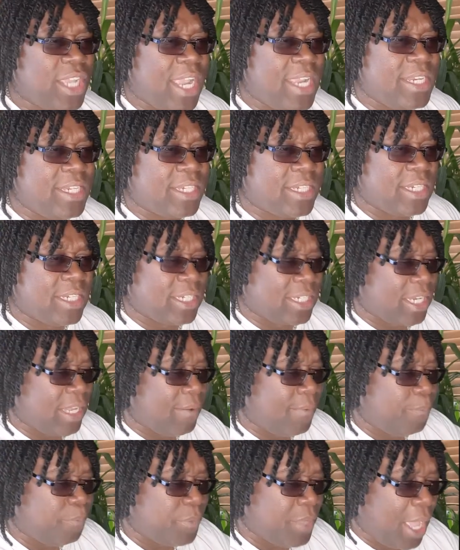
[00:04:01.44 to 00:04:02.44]
cases,
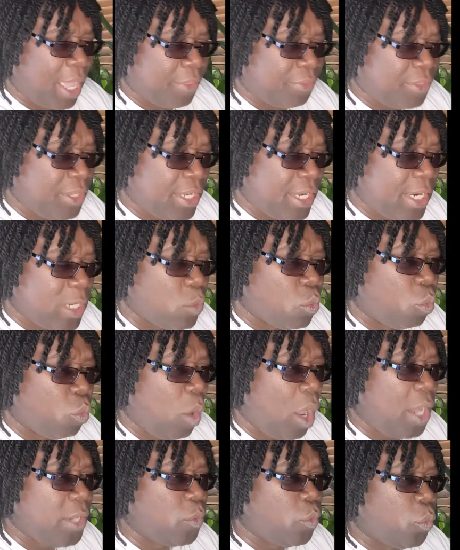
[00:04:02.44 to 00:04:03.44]
I think, in
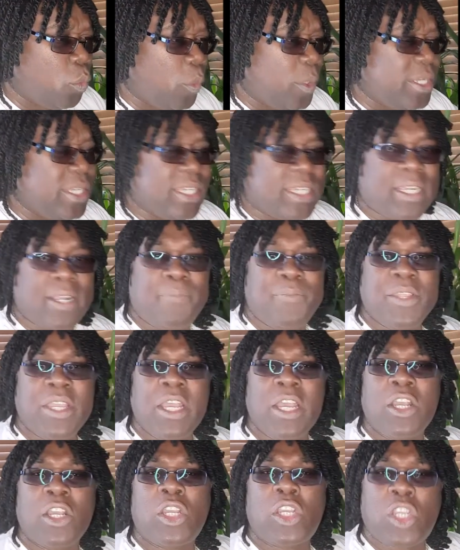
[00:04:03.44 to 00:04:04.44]
1 week,
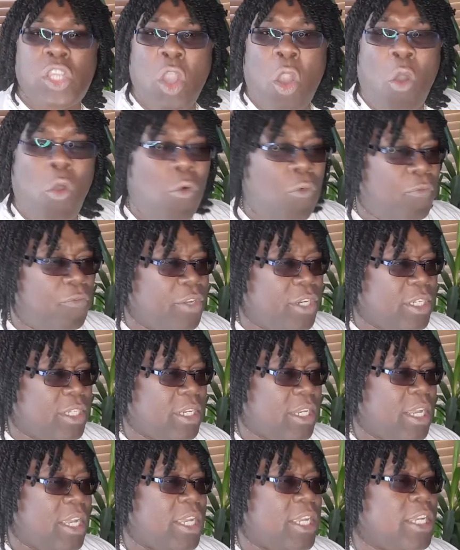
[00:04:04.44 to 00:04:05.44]
COVID
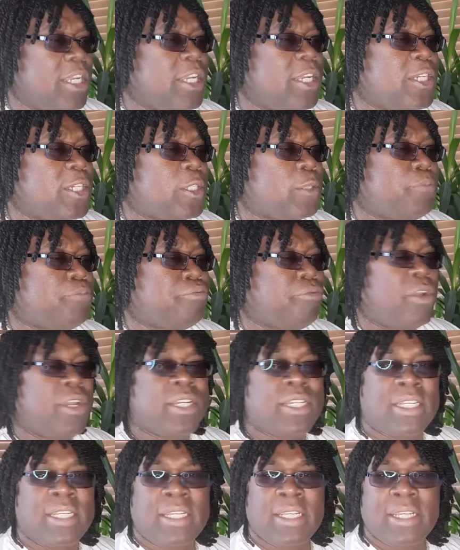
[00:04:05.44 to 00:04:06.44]
is
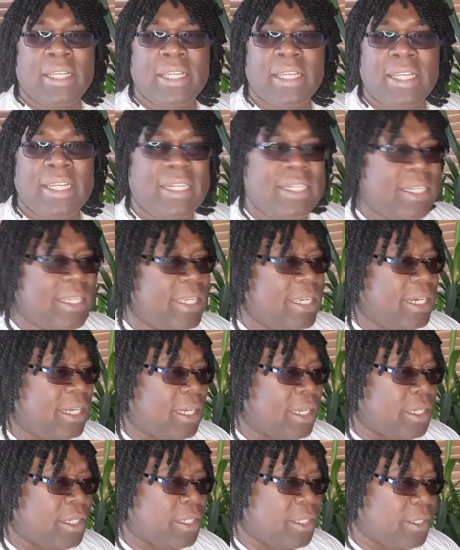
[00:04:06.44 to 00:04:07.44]
spreading in
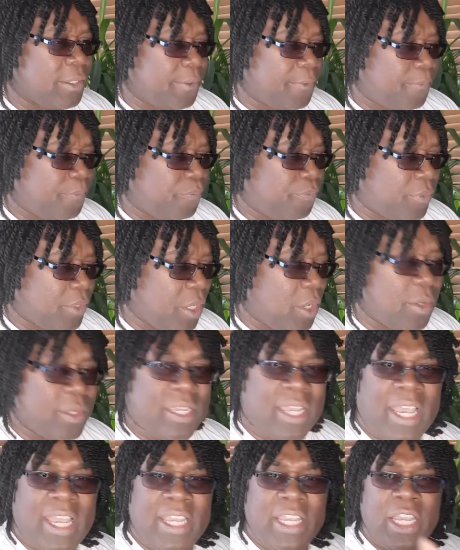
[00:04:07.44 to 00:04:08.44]
England.
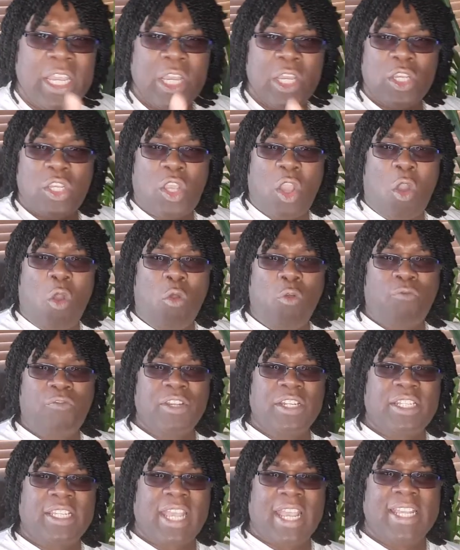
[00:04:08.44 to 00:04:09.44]
Okay?
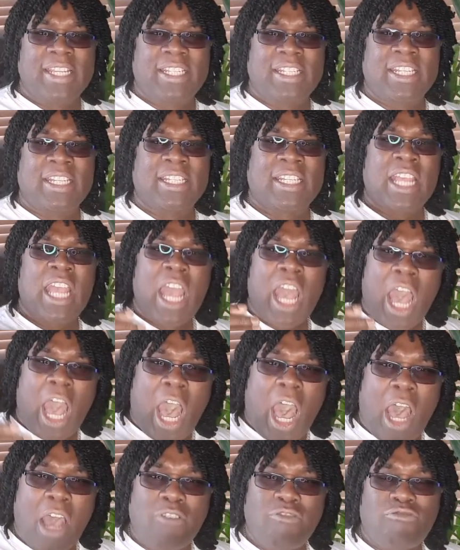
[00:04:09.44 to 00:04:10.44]
COVID cases
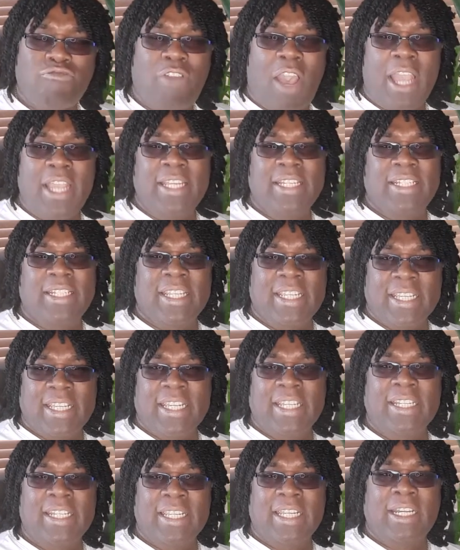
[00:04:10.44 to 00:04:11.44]
are rising
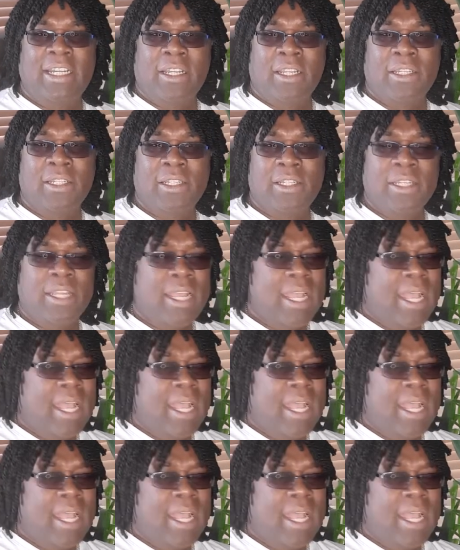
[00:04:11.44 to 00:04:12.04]
in England,